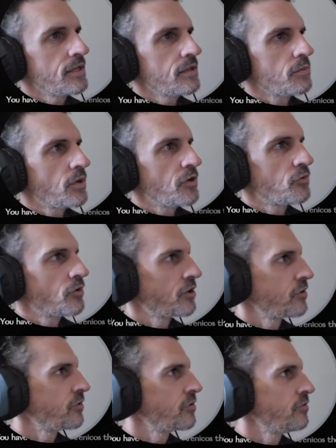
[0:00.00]
Might as well get
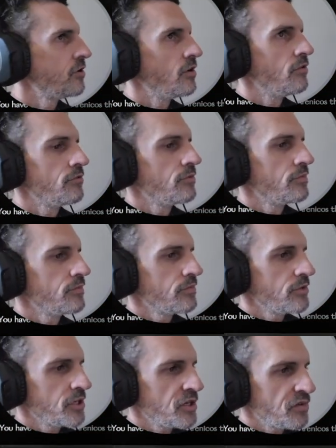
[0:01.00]
rid of all of them.
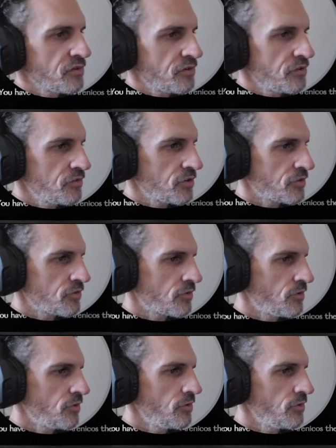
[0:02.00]
And get 36 gold,